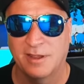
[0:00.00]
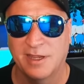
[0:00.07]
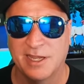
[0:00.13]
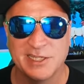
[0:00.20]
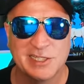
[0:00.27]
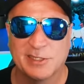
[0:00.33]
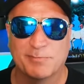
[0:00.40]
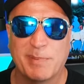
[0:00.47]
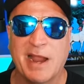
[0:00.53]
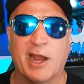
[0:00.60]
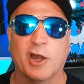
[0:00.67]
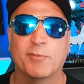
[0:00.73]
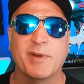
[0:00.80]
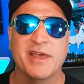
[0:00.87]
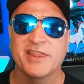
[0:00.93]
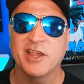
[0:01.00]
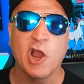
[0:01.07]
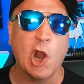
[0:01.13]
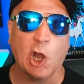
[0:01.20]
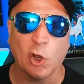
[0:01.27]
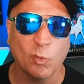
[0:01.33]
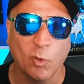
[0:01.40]
inspired by the
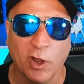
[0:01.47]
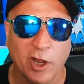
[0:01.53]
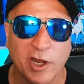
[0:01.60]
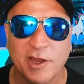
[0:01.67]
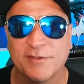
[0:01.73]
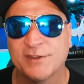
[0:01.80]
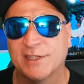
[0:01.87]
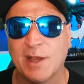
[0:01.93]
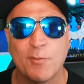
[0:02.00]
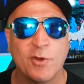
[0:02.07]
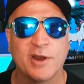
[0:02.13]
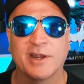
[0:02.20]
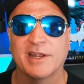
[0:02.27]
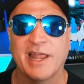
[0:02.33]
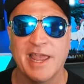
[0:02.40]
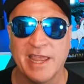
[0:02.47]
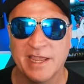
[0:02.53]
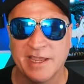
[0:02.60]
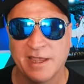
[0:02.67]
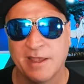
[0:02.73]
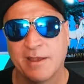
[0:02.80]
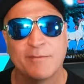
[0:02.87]
artwork of someone
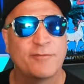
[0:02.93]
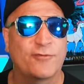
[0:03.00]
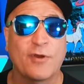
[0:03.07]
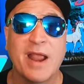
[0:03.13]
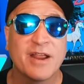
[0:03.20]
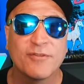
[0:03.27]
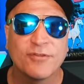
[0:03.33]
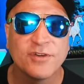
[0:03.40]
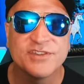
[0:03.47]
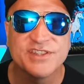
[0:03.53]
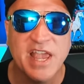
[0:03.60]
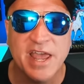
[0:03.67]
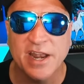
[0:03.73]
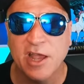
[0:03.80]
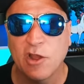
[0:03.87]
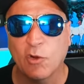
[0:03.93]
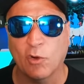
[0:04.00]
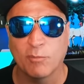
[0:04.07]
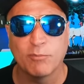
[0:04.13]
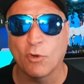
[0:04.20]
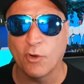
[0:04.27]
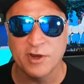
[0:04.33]
like Frank Frazetta
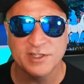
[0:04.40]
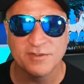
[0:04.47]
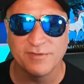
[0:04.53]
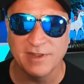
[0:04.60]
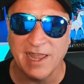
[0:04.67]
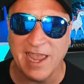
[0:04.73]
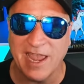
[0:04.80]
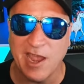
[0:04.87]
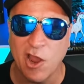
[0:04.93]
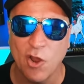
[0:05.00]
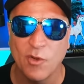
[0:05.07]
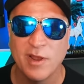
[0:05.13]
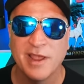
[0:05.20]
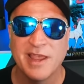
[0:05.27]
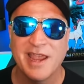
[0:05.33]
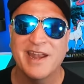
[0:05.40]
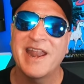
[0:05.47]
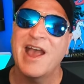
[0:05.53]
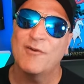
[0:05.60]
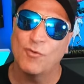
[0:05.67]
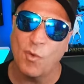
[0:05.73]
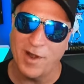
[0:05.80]
or Boris Vallejo, and
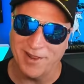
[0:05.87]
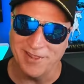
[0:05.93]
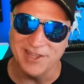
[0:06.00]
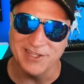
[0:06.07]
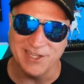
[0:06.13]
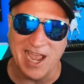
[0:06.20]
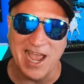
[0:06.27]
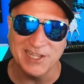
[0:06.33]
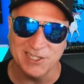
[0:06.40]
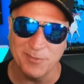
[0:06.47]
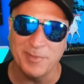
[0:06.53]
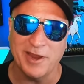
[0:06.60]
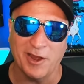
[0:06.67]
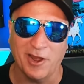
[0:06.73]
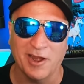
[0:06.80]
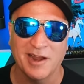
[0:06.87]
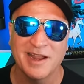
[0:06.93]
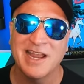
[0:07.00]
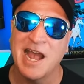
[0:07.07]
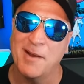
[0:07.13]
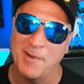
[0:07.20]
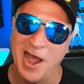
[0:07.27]
have one of these guys appear.
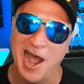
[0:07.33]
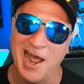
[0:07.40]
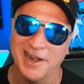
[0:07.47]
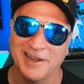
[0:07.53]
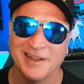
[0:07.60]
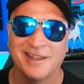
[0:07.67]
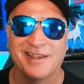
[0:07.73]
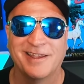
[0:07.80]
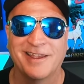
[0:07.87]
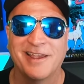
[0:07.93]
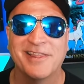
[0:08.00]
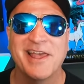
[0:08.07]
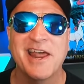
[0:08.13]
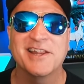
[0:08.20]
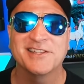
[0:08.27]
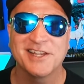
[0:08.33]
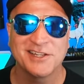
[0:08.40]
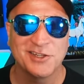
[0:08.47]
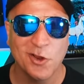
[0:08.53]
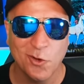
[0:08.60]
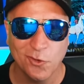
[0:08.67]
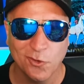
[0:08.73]
Come on. That is a
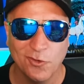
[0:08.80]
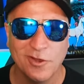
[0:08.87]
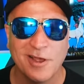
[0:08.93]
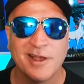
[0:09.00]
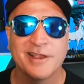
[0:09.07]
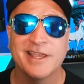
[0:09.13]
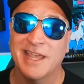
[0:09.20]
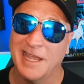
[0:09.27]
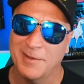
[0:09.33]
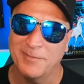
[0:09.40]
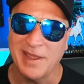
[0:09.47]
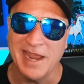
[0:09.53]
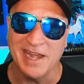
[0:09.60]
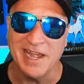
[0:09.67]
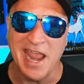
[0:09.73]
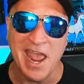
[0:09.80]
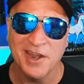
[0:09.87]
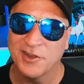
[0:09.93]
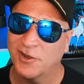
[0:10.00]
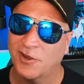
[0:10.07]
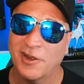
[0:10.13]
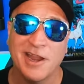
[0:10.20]
total campaign
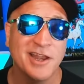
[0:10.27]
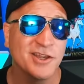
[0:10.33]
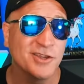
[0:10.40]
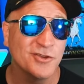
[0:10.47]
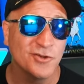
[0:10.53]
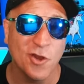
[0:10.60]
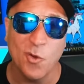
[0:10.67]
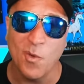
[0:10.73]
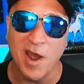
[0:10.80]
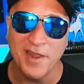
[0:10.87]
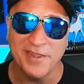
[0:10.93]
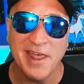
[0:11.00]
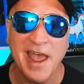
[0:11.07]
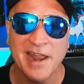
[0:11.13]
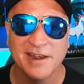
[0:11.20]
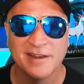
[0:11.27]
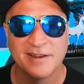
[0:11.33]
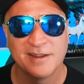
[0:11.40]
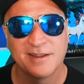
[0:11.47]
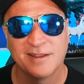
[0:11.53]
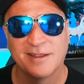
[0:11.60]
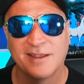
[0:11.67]
ender, and you don't want that.
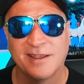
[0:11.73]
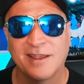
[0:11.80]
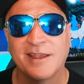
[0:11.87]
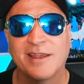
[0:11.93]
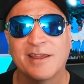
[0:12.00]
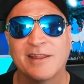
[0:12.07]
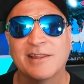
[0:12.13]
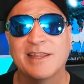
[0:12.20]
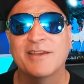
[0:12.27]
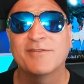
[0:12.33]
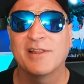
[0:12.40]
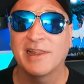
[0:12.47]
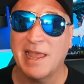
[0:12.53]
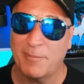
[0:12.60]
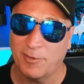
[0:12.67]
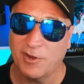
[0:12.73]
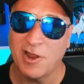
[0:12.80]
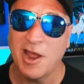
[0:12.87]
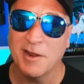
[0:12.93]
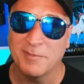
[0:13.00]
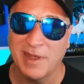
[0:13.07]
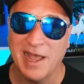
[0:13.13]
Leave the
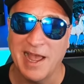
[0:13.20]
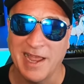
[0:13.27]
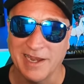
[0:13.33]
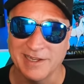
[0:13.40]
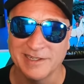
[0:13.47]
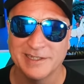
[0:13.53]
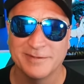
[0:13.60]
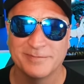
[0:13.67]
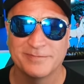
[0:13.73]
Leprechaun behind.